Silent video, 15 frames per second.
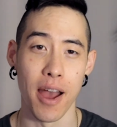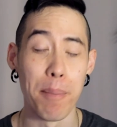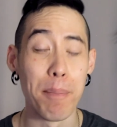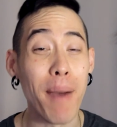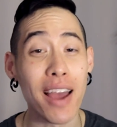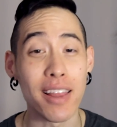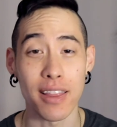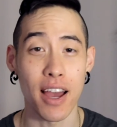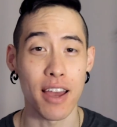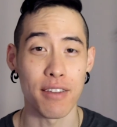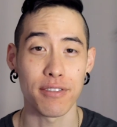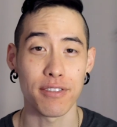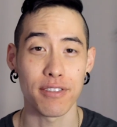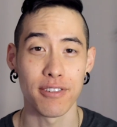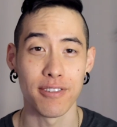My
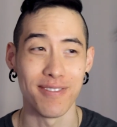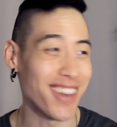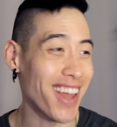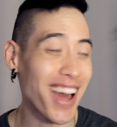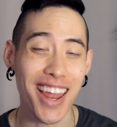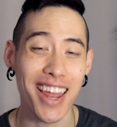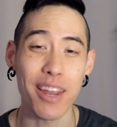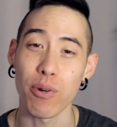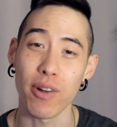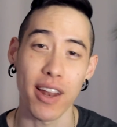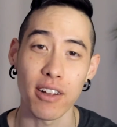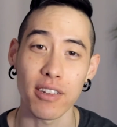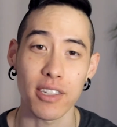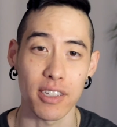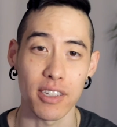life, not anyone
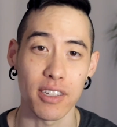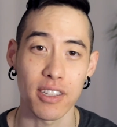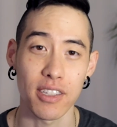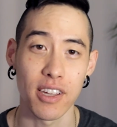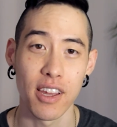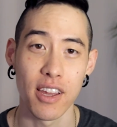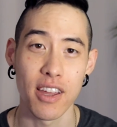else's.